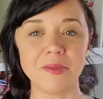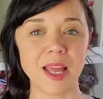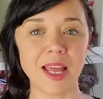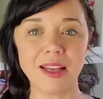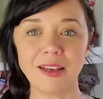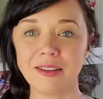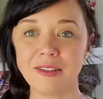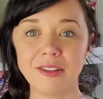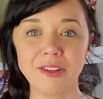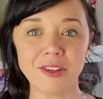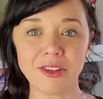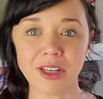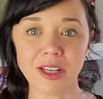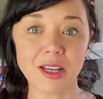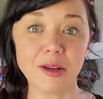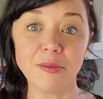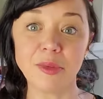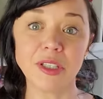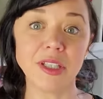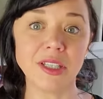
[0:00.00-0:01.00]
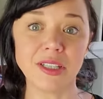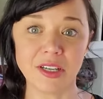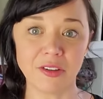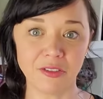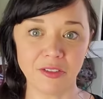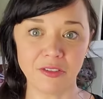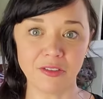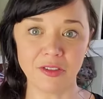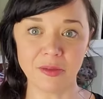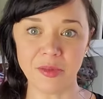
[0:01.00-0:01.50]
and look completely
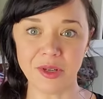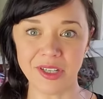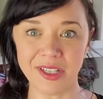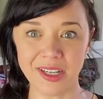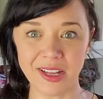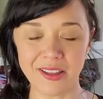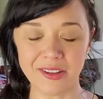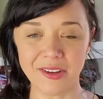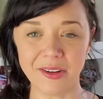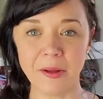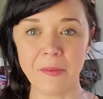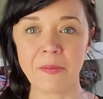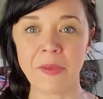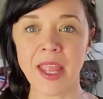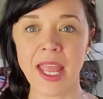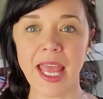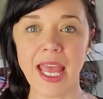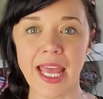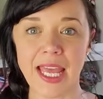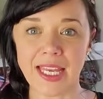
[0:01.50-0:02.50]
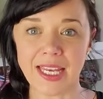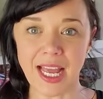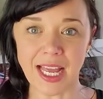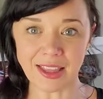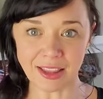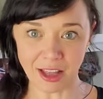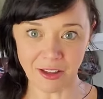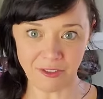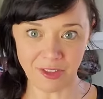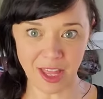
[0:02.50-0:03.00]
different from one another. And I
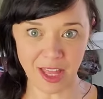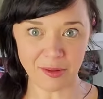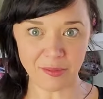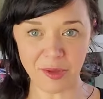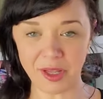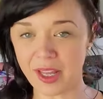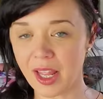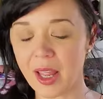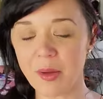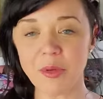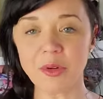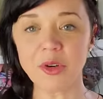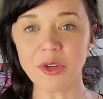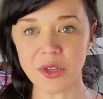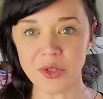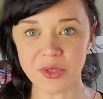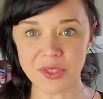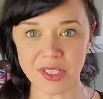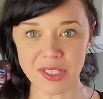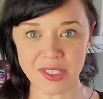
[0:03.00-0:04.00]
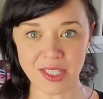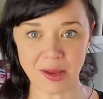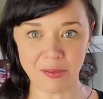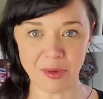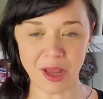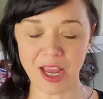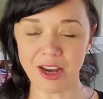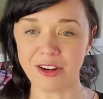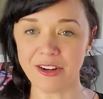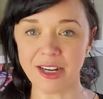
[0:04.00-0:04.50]
love that, being able to use the same
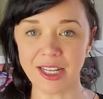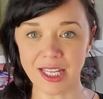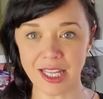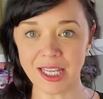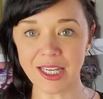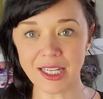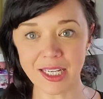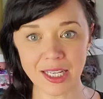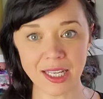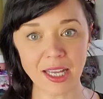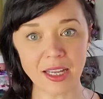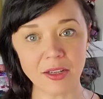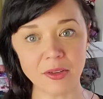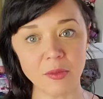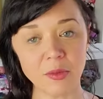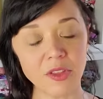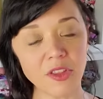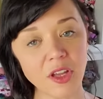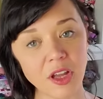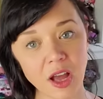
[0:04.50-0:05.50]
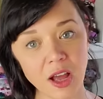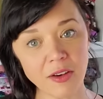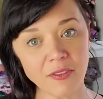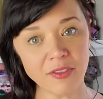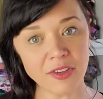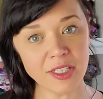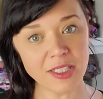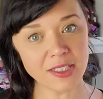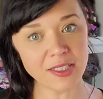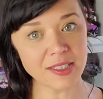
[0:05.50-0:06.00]
pattern again and again with the
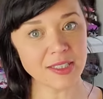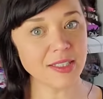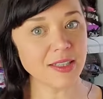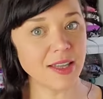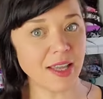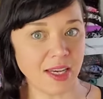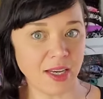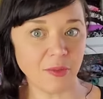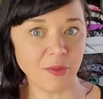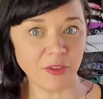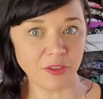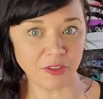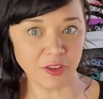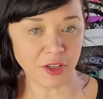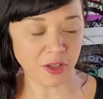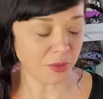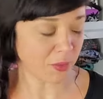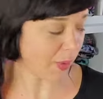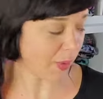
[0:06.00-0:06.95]
confidence that it will fit you